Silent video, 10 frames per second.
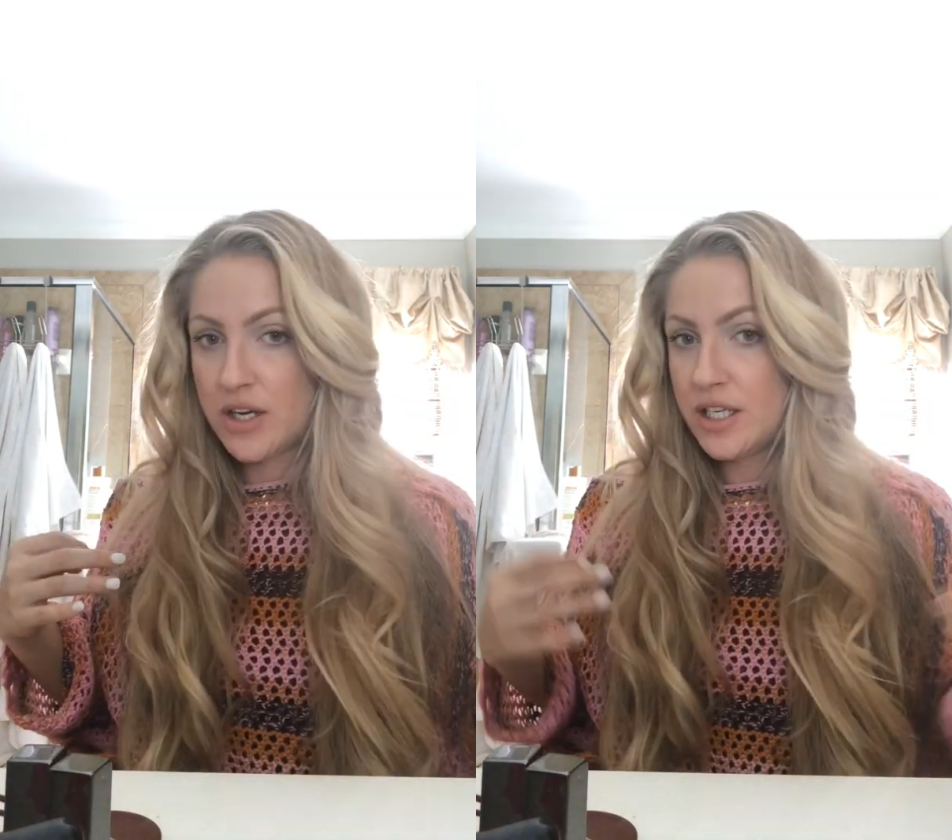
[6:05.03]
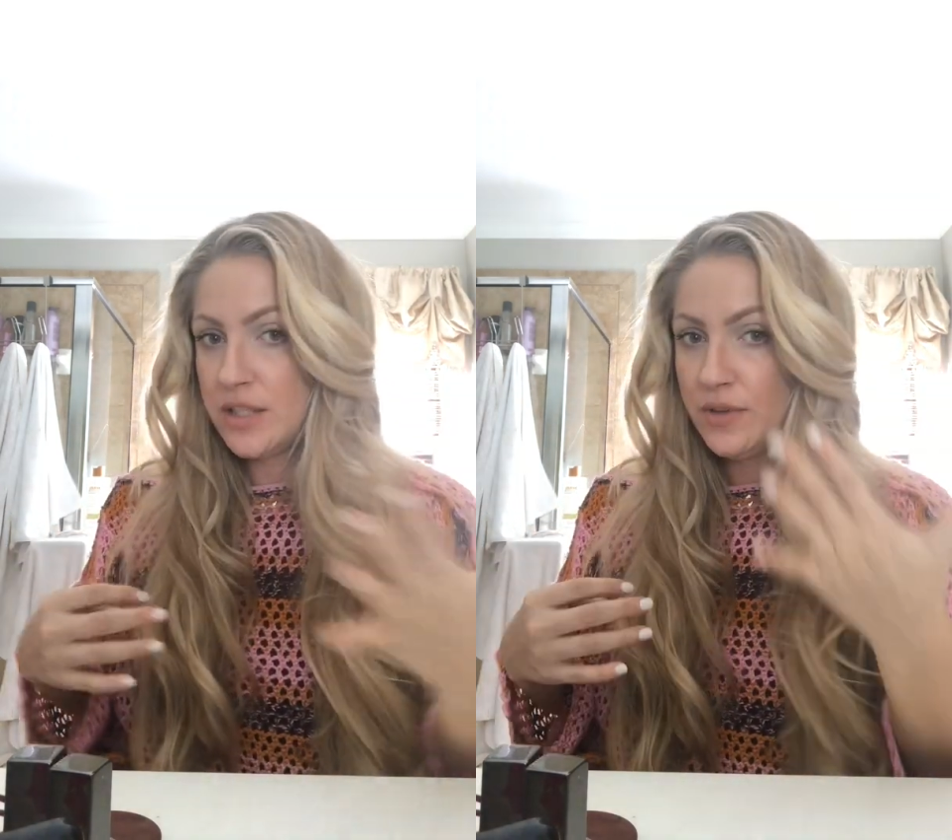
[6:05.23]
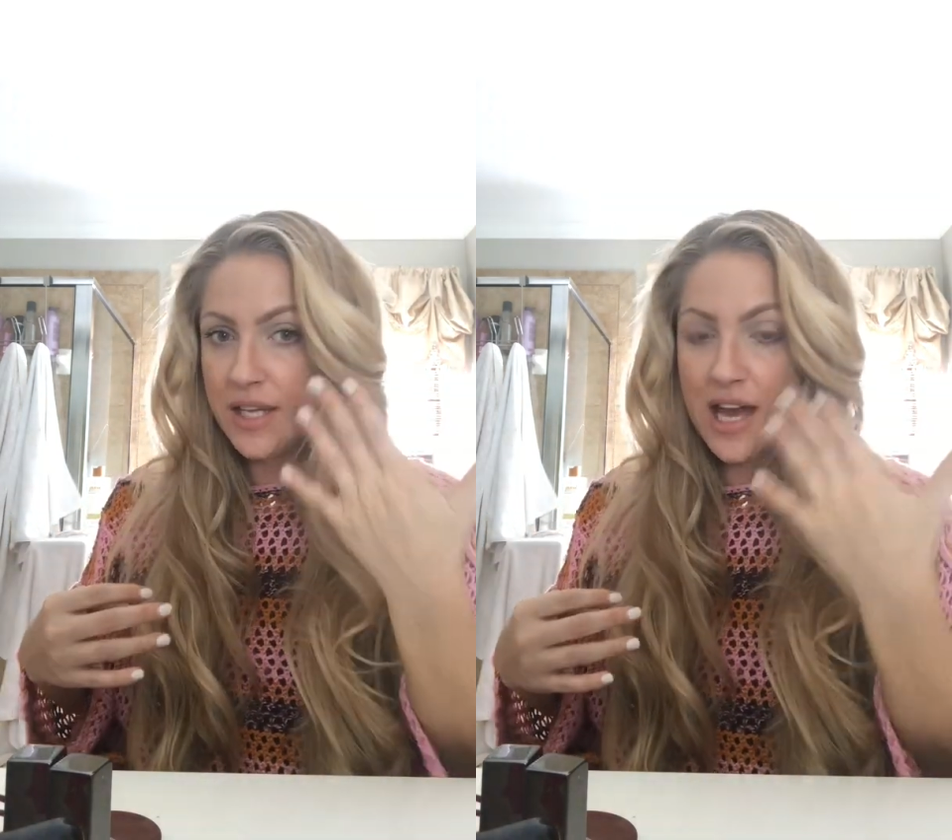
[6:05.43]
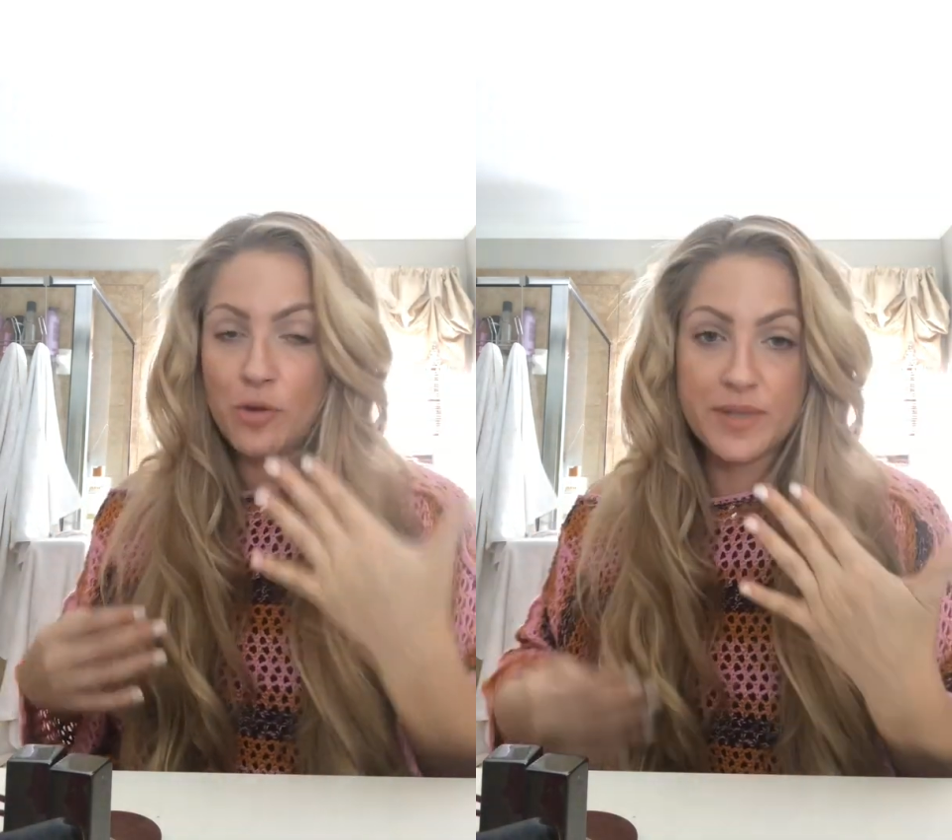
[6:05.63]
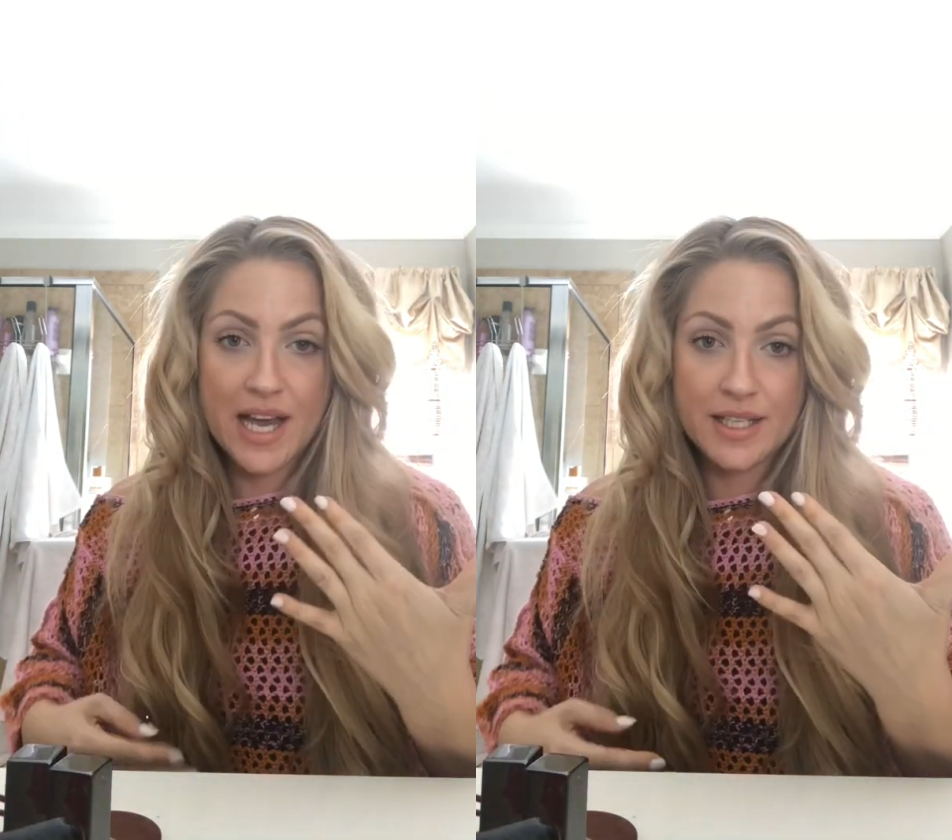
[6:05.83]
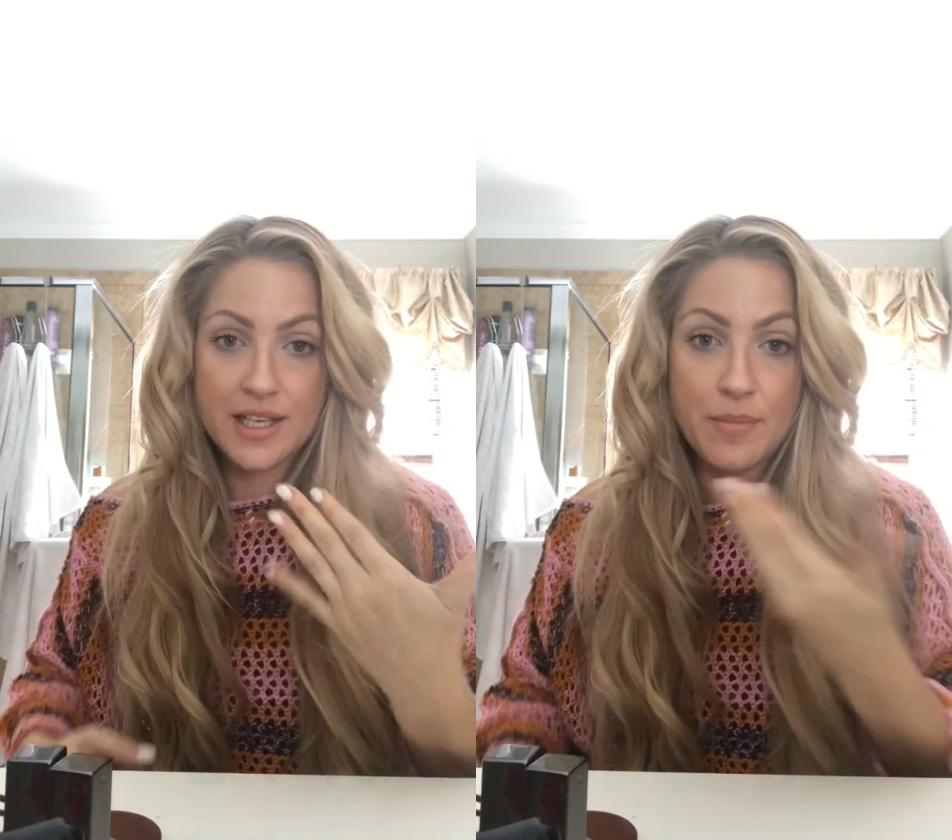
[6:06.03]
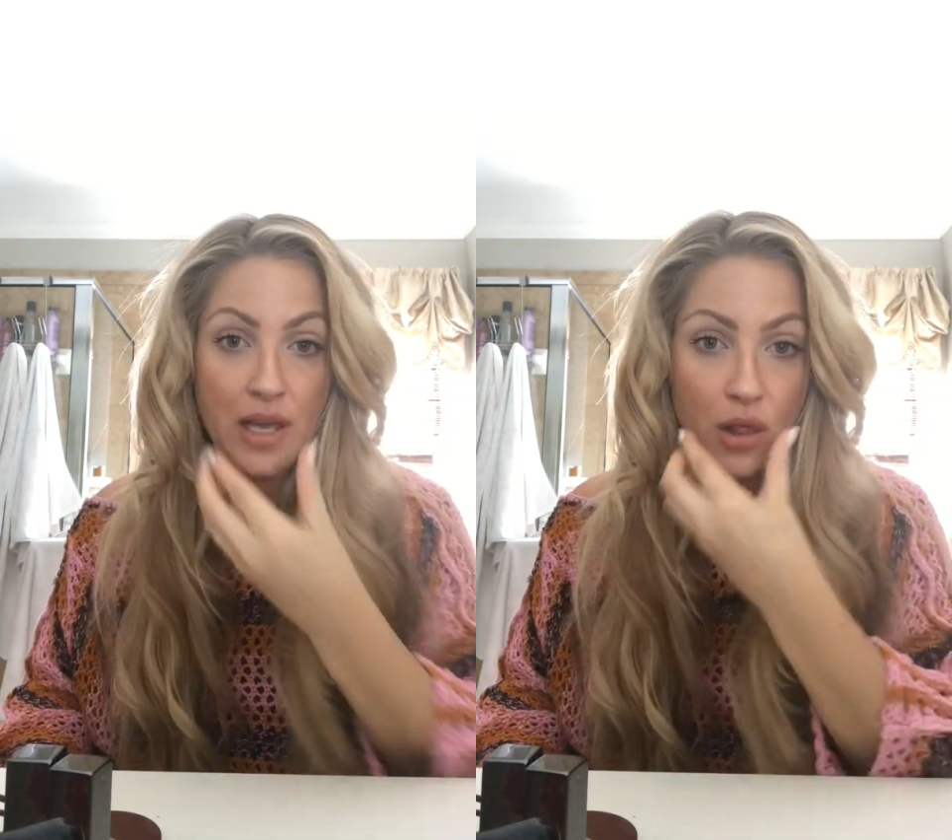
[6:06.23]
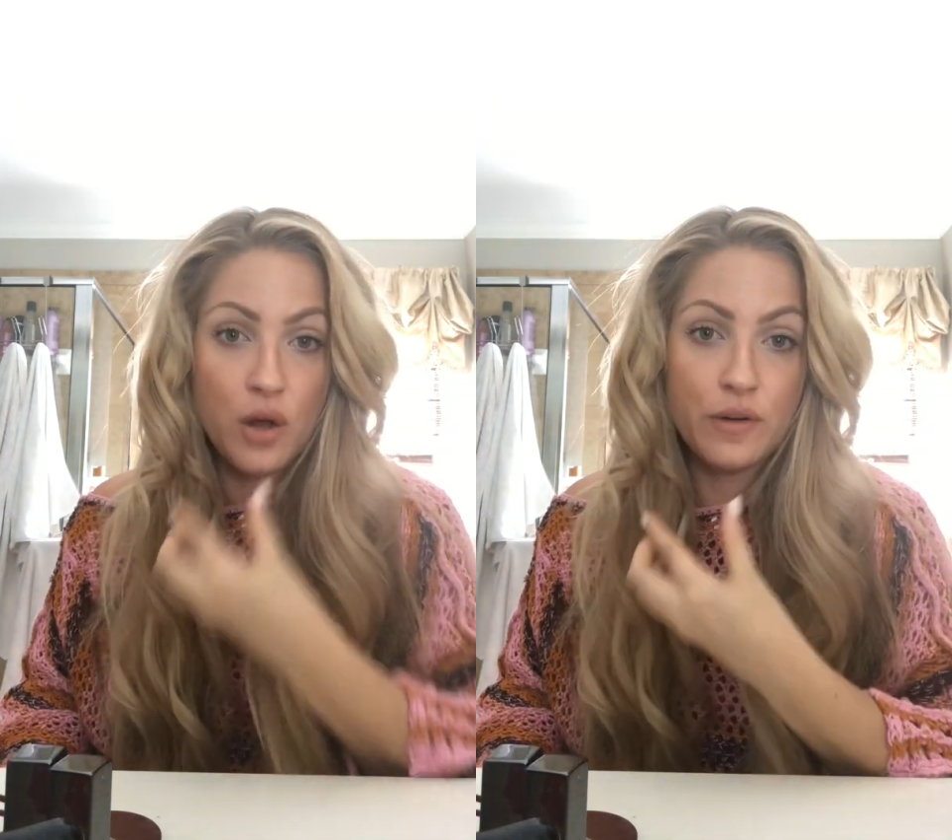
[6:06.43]
I just feel like it helps accent
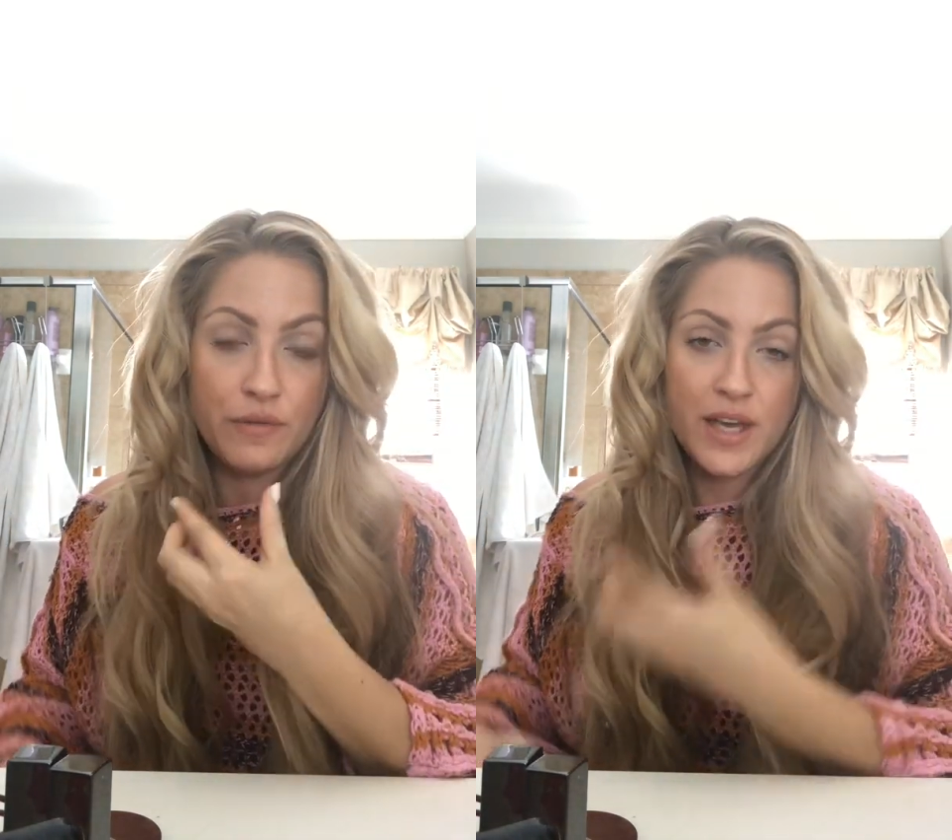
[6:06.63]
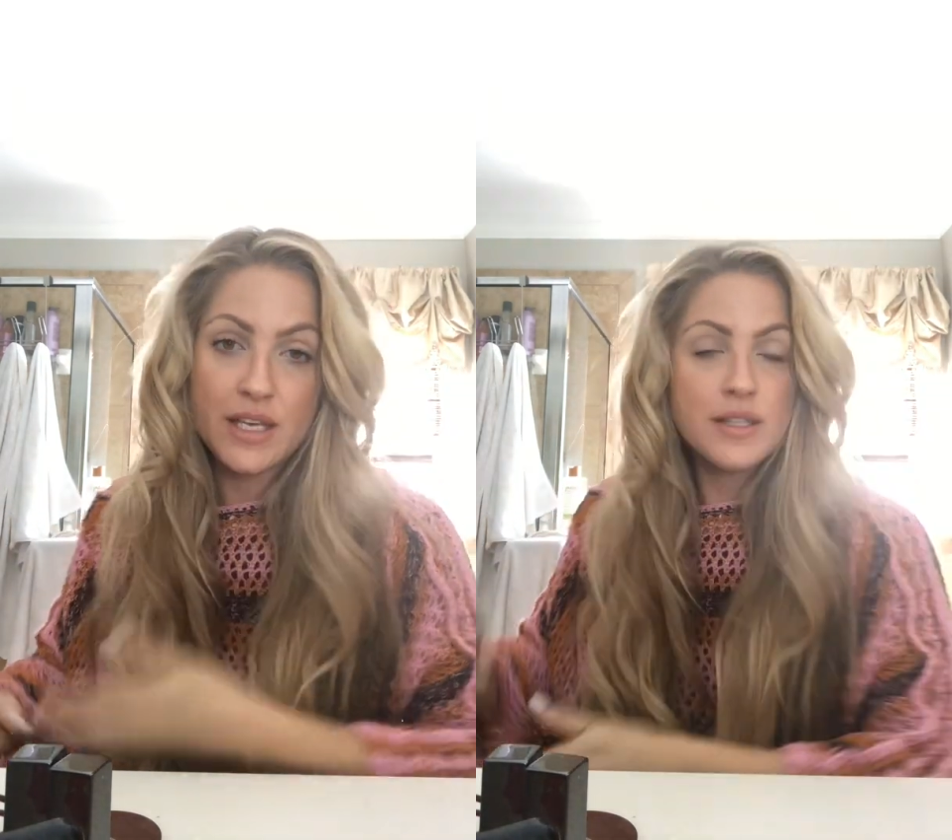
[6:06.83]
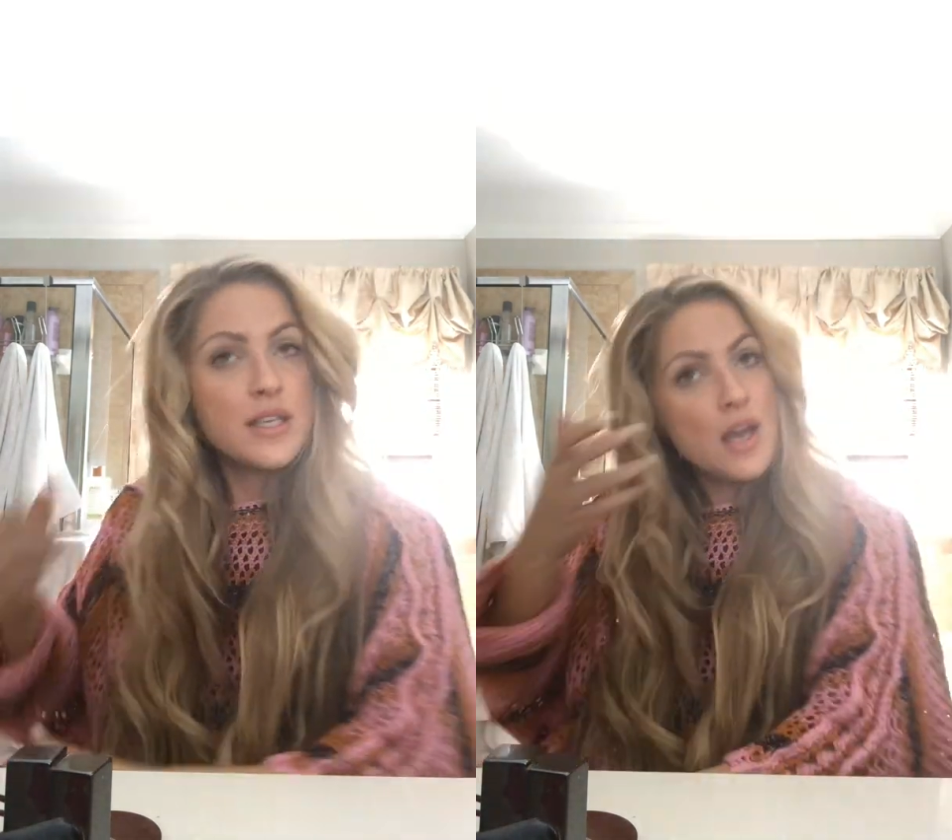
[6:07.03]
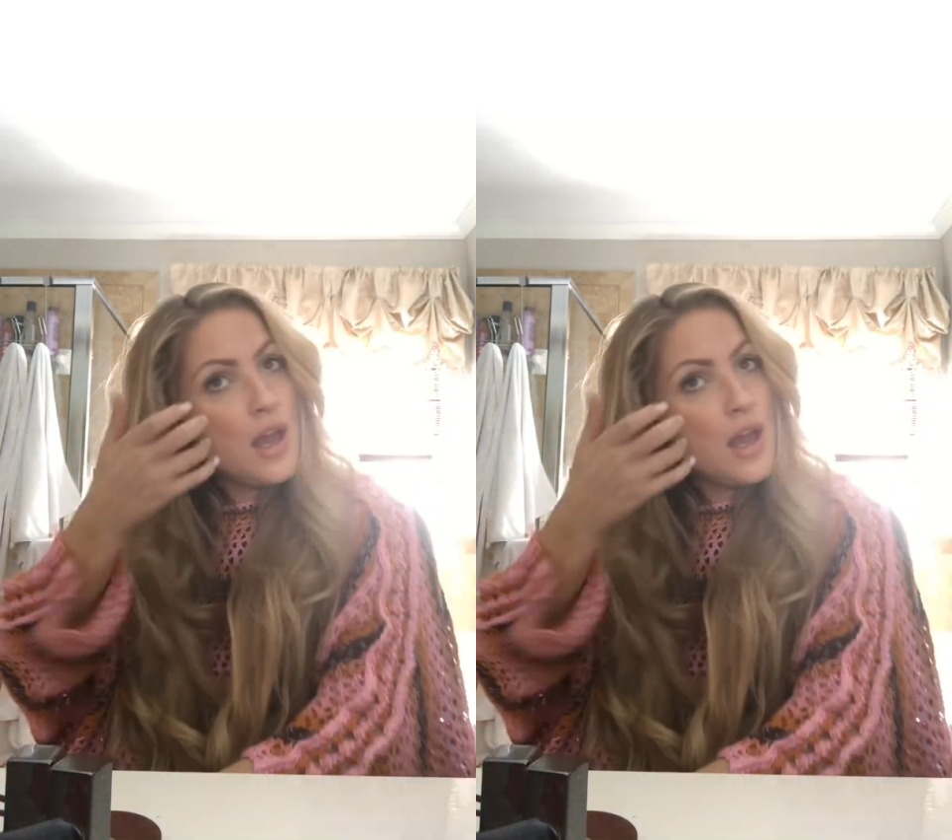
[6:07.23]
my long face.